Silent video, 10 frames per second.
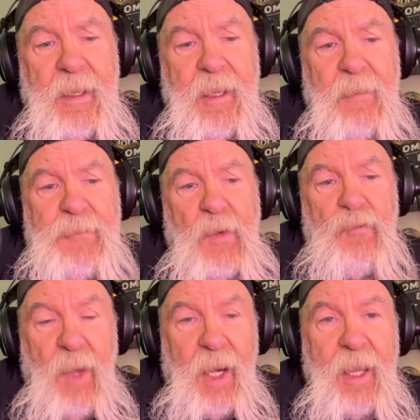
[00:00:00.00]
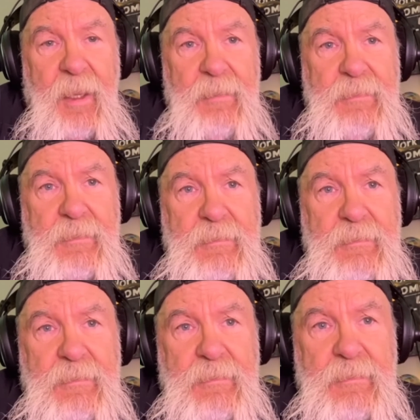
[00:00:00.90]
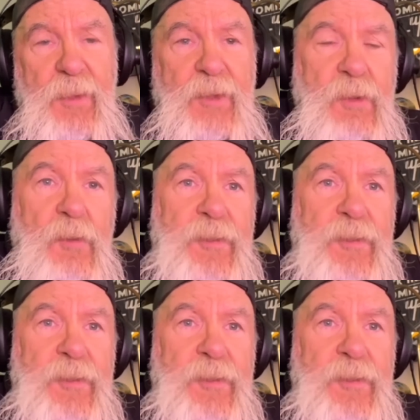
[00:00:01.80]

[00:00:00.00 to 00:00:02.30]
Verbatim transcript: if you really told the truth